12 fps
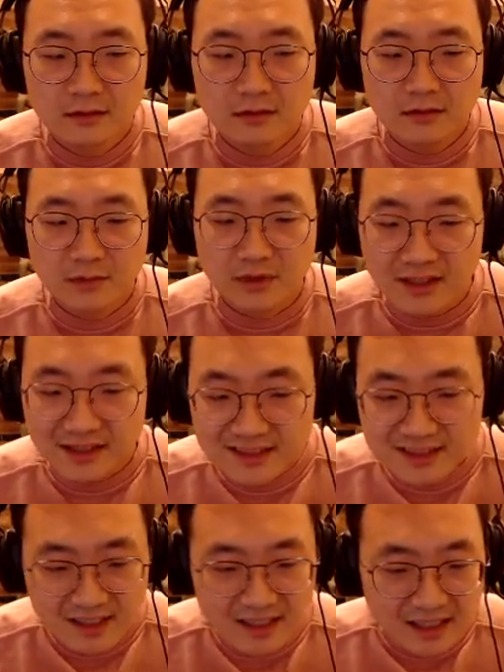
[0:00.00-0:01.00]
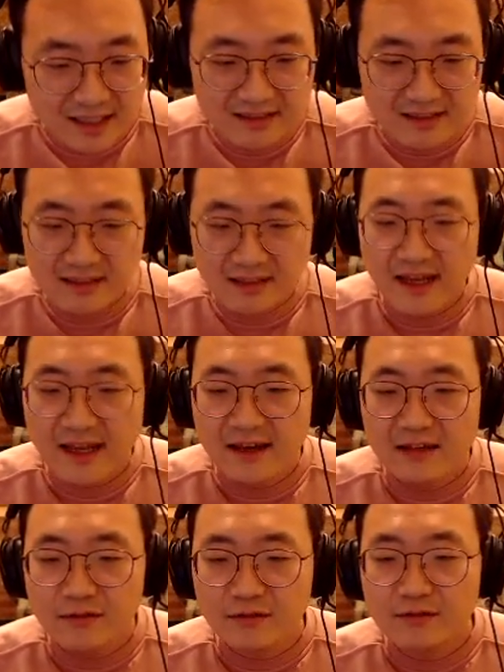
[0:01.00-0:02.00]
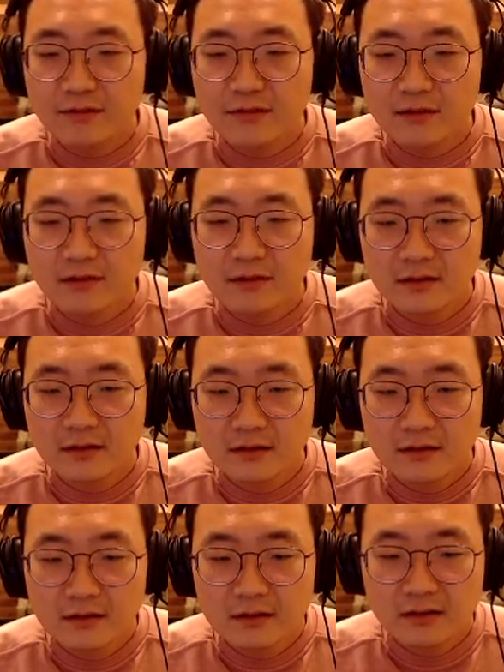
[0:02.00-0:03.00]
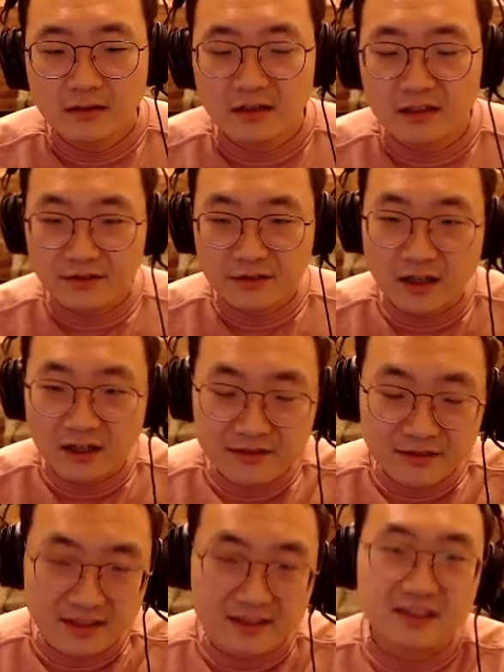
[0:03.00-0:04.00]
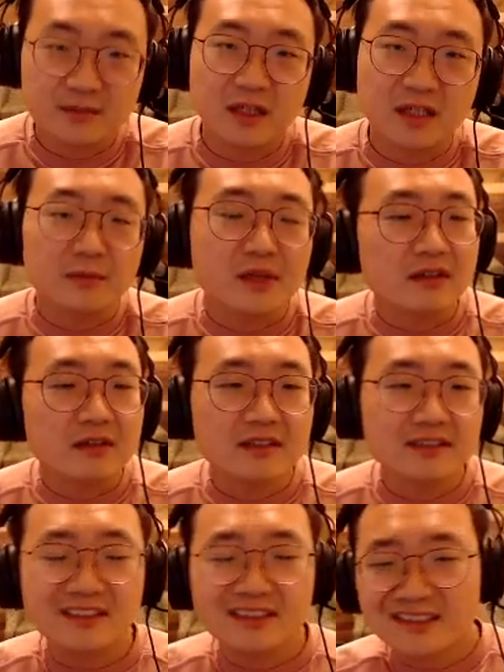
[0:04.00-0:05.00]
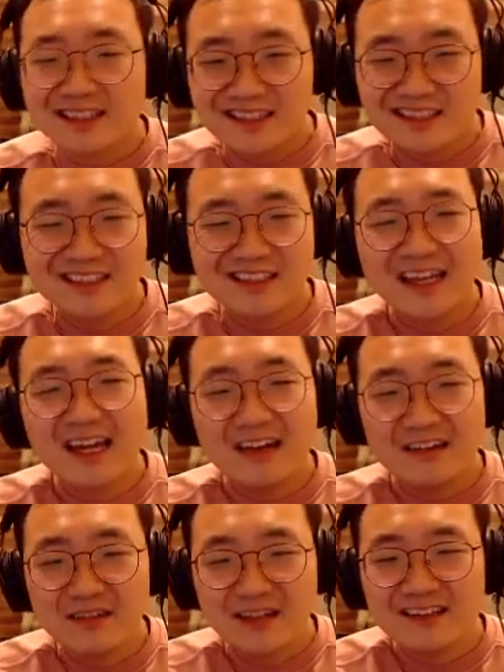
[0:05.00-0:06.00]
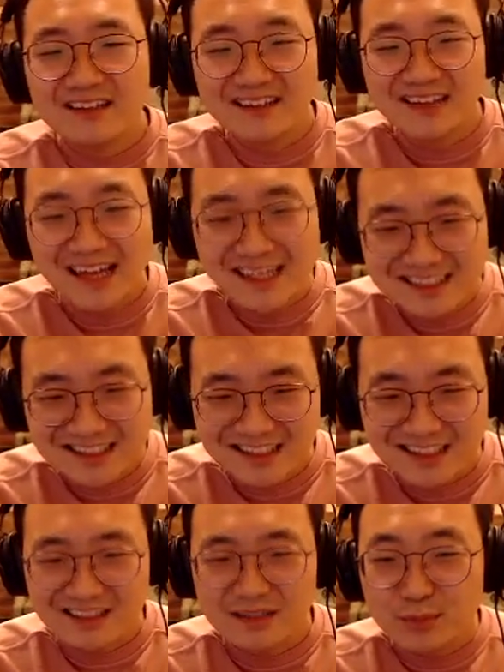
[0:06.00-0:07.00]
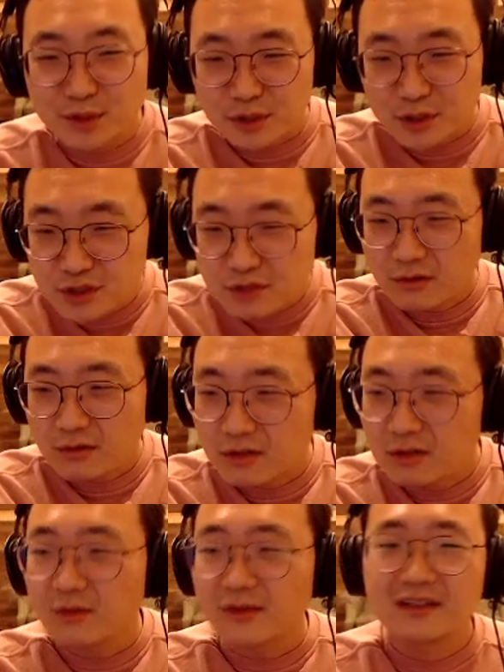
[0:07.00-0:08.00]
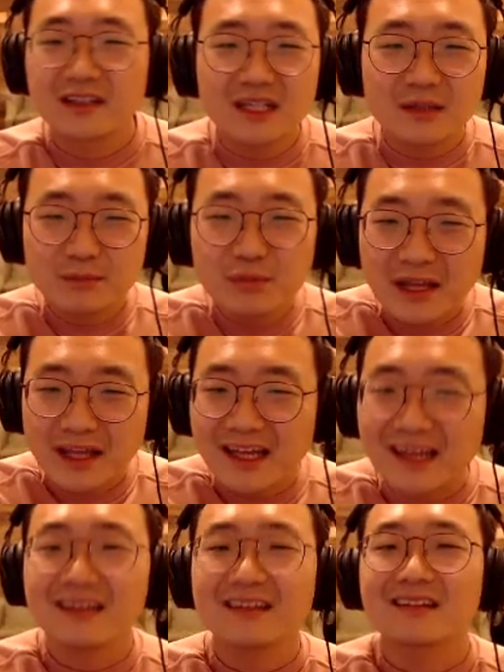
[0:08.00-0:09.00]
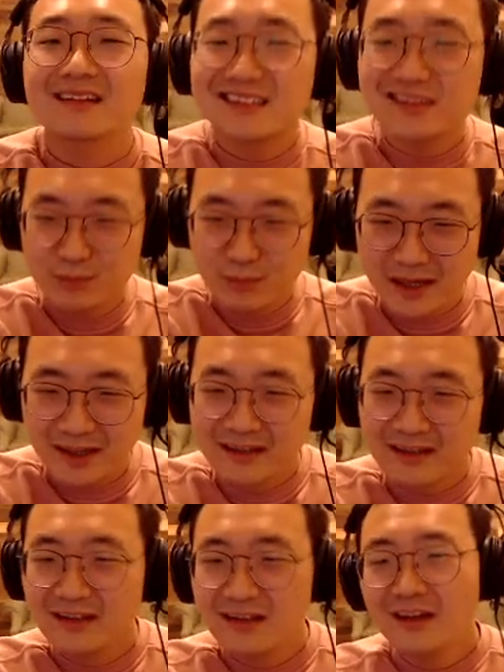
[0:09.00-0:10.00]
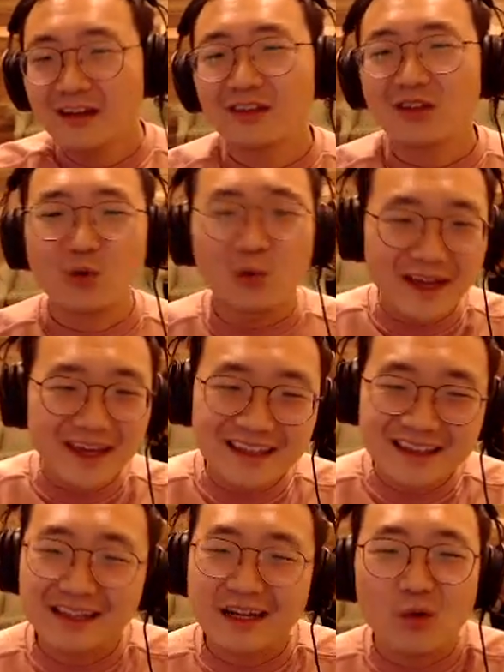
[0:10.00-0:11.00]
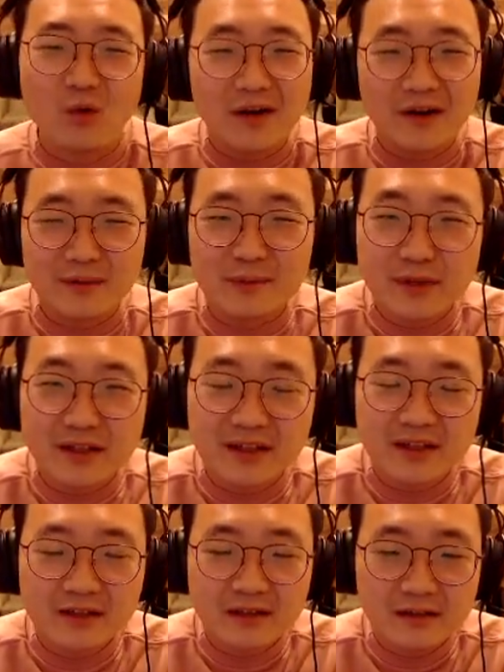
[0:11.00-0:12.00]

But let's say I didn't have enough confidence in my abilities. Let's say I didn't have that tenacity to push through and keep playing the spec the way that I want to play.